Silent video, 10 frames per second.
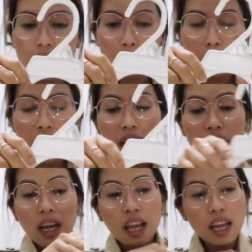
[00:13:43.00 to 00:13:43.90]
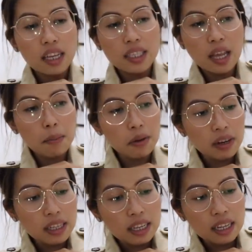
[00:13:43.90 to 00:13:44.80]
Spring, summer
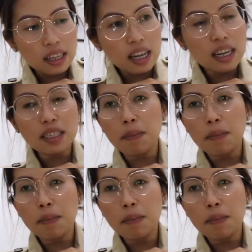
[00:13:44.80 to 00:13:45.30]
ready na talaga si